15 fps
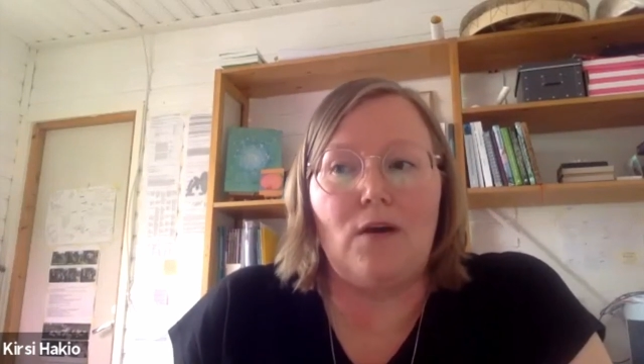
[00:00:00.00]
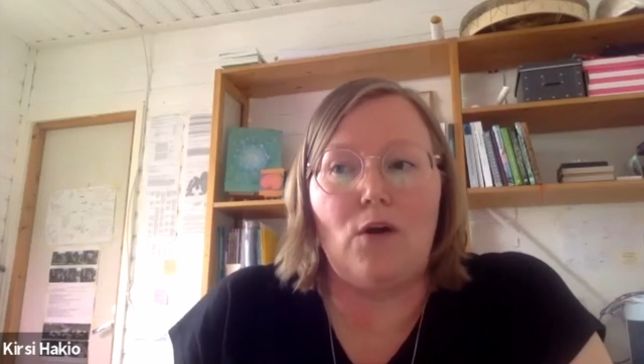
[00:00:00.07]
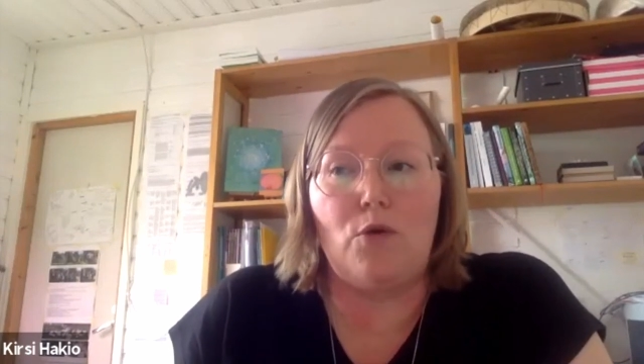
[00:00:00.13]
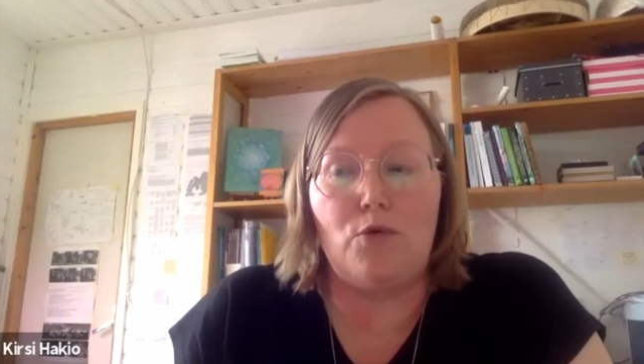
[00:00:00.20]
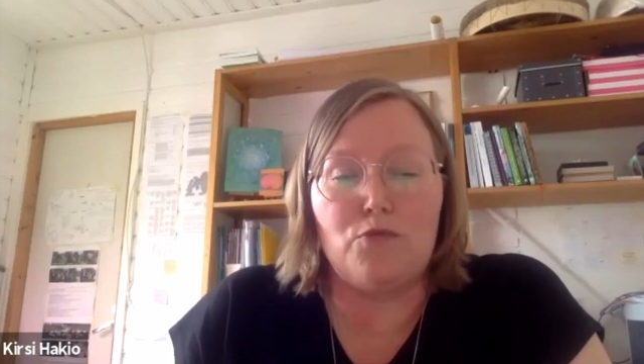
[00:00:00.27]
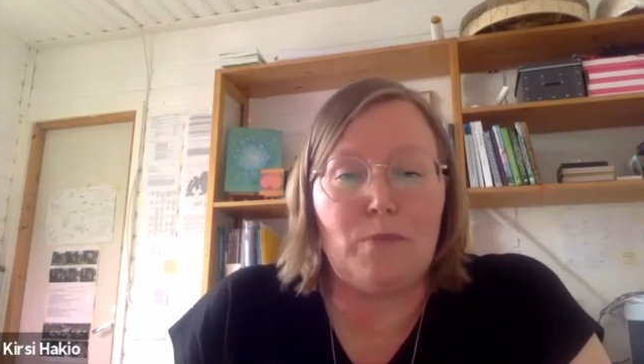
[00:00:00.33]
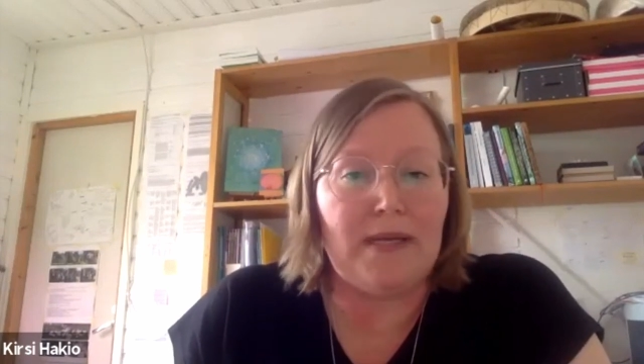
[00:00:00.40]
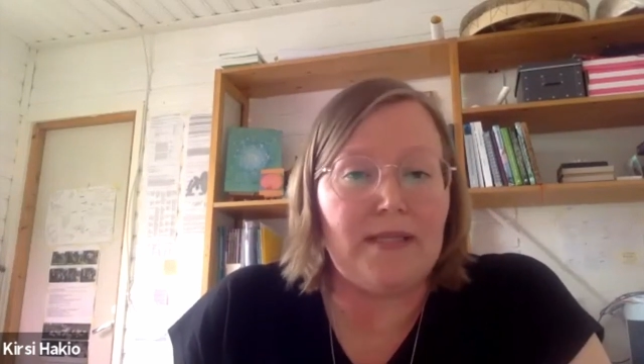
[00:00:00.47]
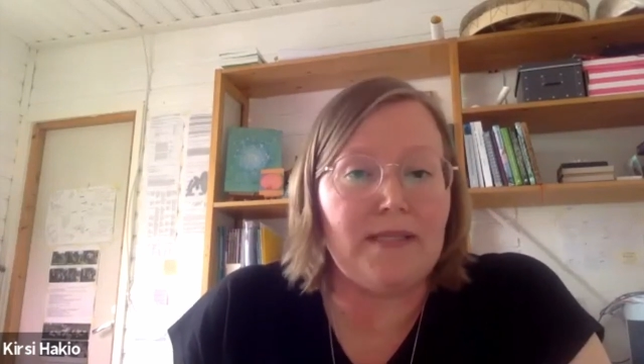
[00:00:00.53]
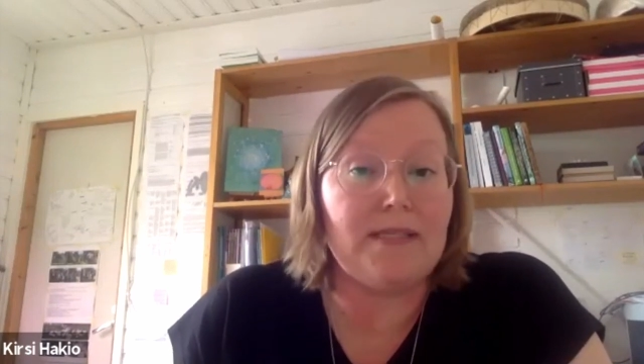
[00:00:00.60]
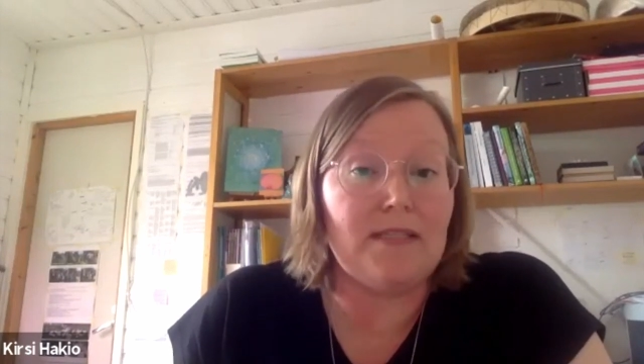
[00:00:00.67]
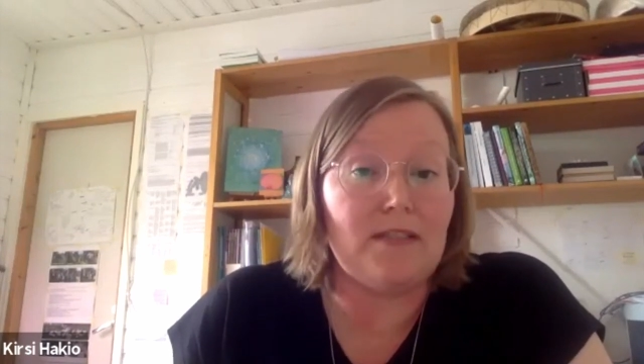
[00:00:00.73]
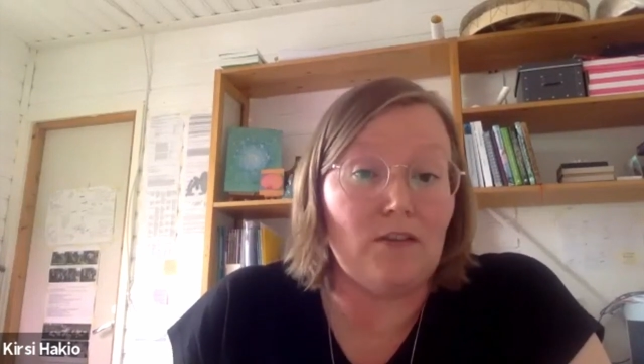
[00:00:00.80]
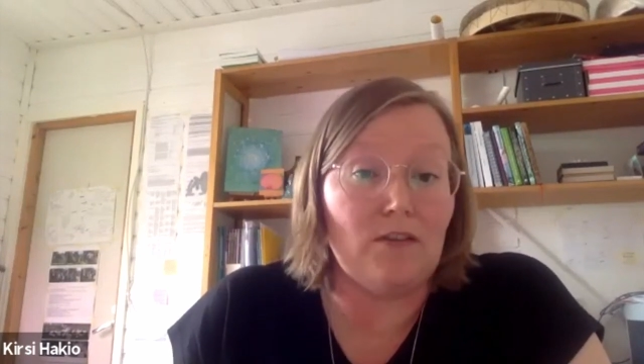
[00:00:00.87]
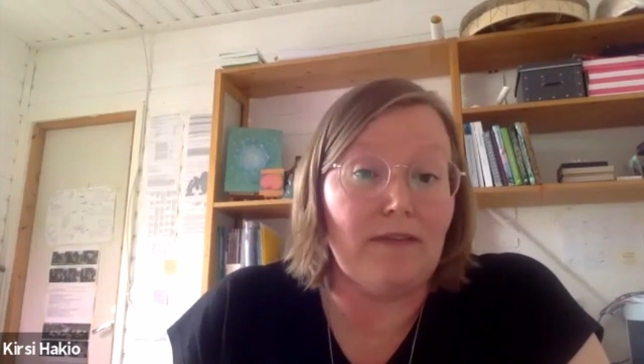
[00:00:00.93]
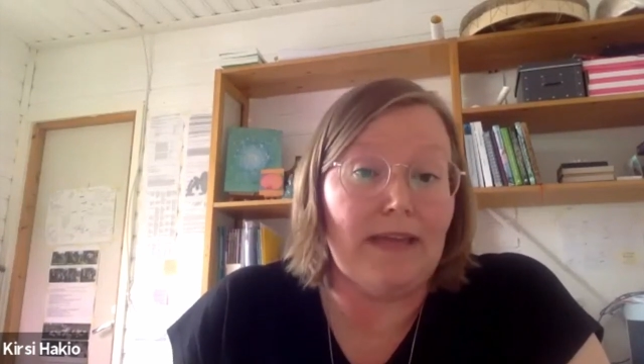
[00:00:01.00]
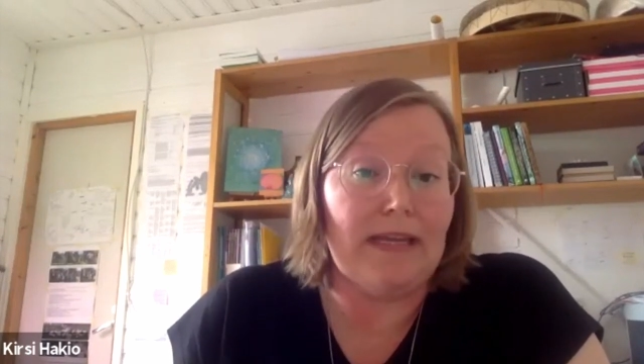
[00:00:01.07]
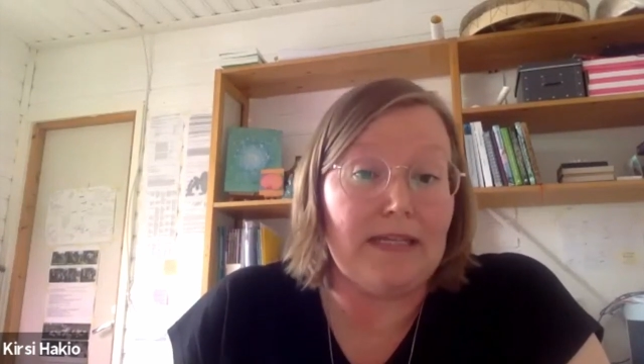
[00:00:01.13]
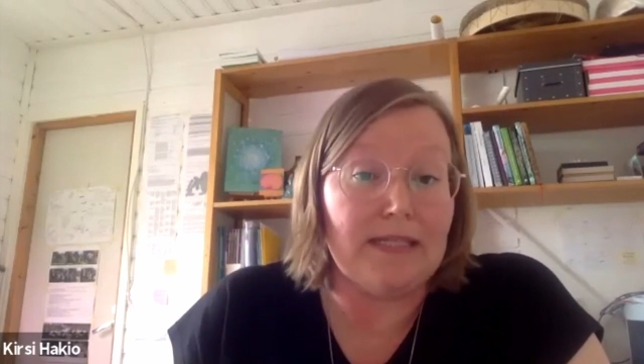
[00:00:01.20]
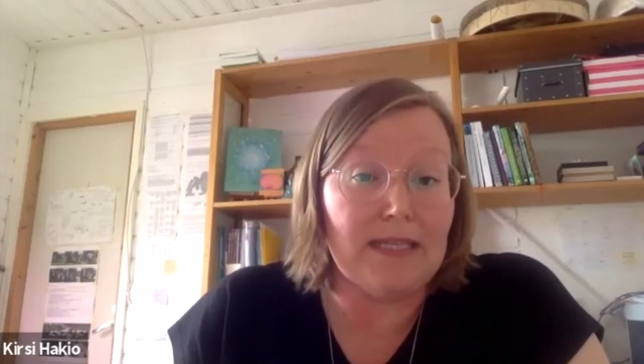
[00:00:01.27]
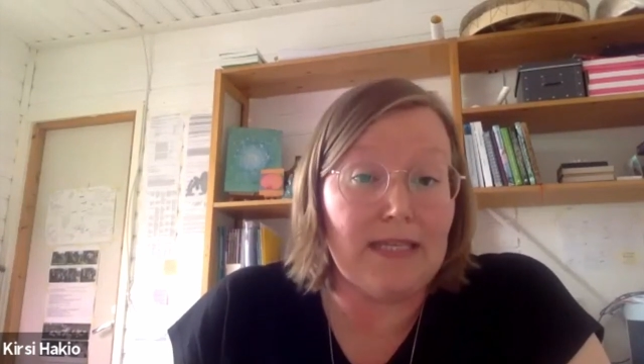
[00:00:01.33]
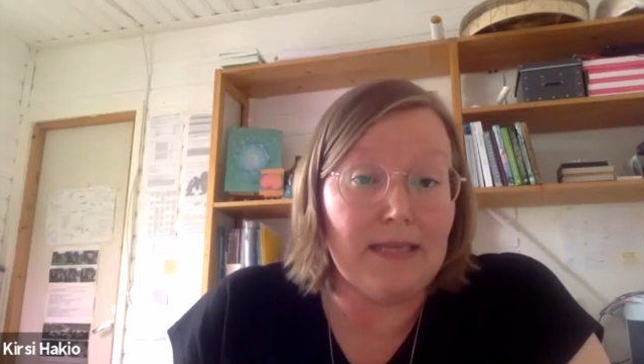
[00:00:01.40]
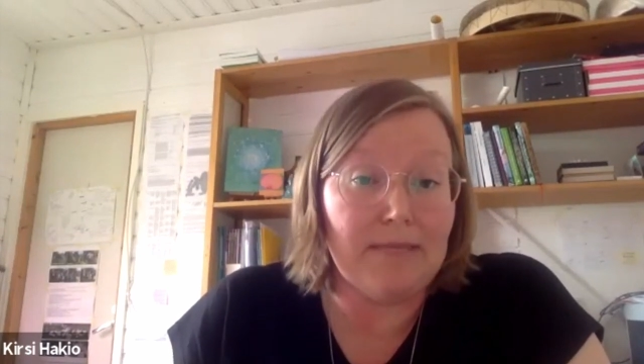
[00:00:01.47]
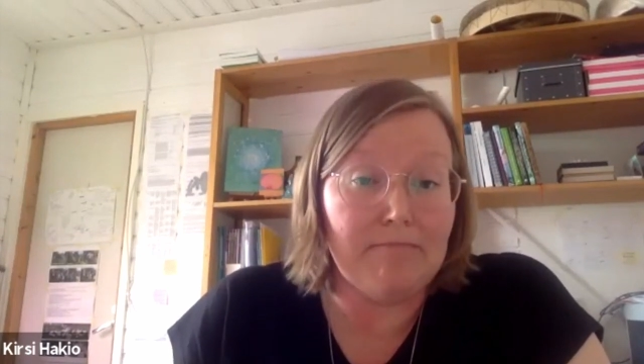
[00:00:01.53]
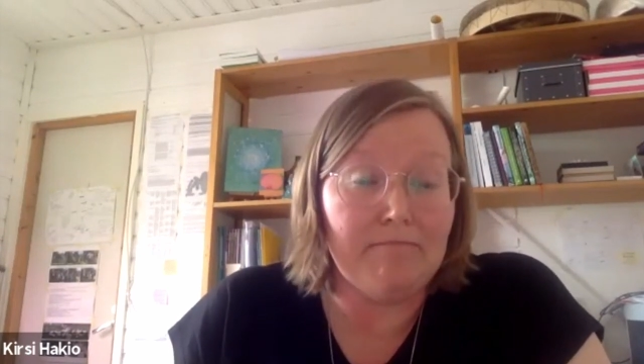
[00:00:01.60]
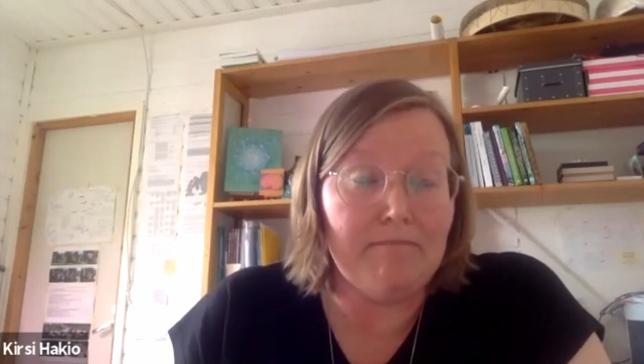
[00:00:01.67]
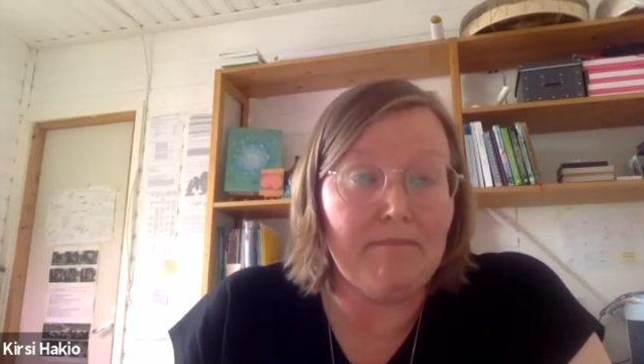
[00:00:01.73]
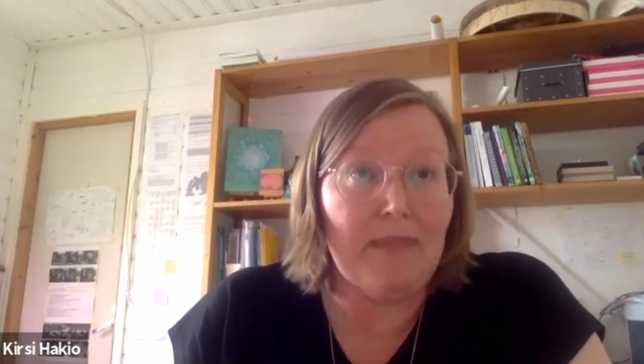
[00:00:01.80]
owned by the city of Helsinki,